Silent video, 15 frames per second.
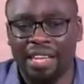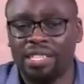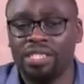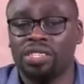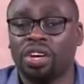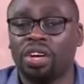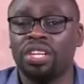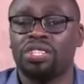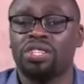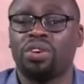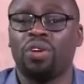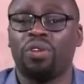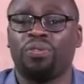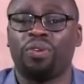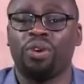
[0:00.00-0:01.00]
is
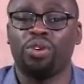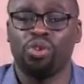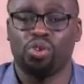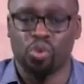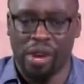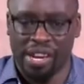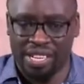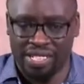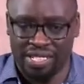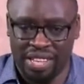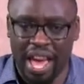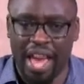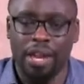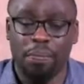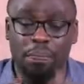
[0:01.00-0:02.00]
critical for you to
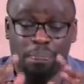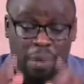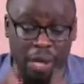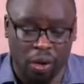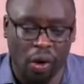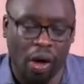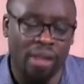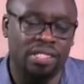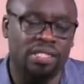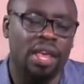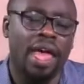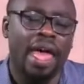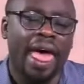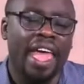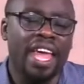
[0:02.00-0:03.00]
understand, because
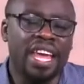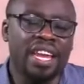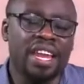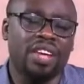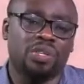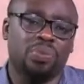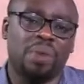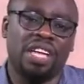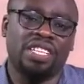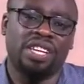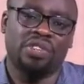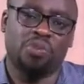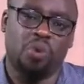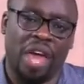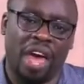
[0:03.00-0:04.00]
in as much
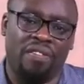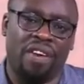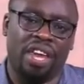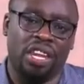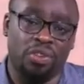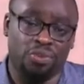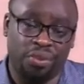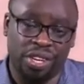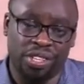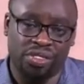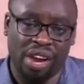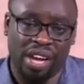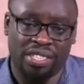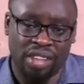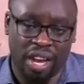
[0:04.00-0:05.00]
as we have an
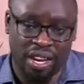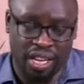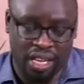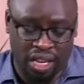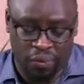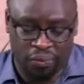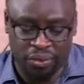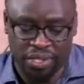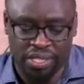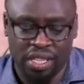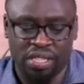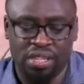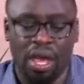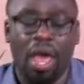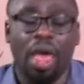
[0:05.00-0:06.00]
infrastructure
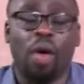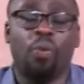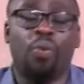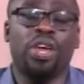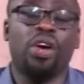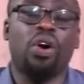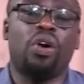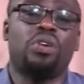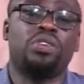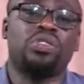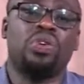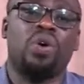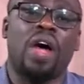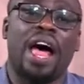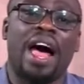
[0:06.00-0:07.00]
deficit, we
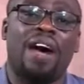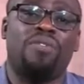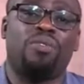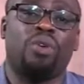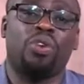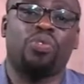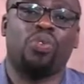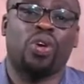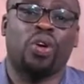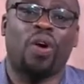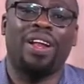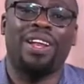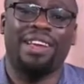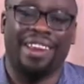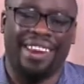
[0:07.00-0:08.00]
also have what we
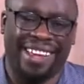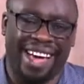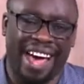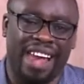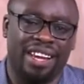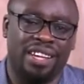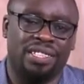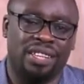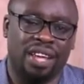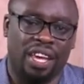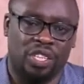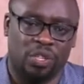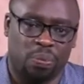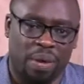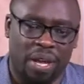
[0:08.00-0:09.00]
call recurrent
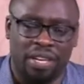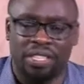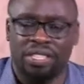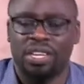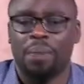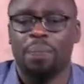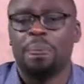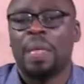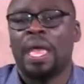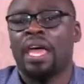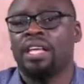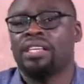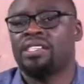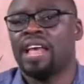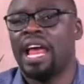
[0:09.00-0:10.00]
expenditure.
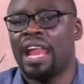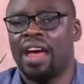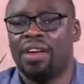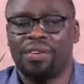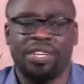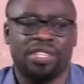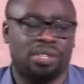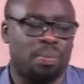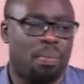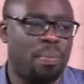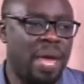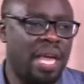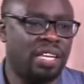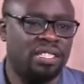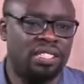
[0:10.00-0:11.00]
Salaries,
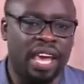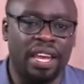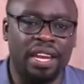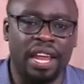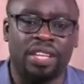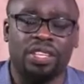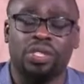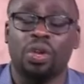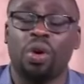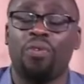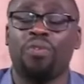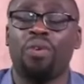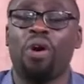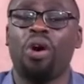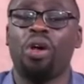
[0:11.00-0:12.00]
maintenance of
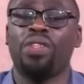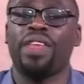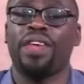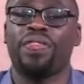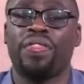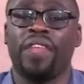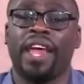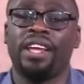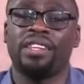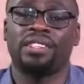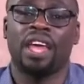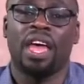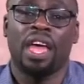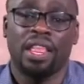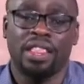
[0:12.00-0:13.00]
all the things
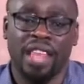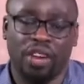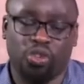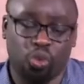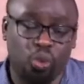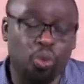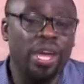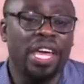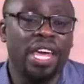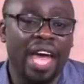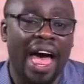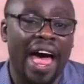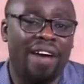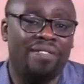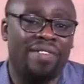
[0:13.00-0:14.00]
that we
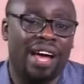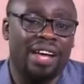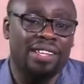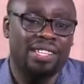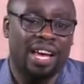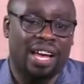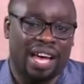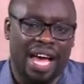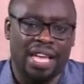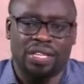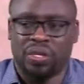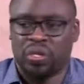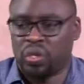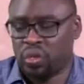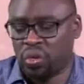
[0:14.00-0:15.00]
have as a
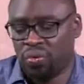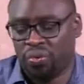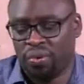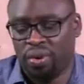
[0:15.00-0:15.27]
country. So for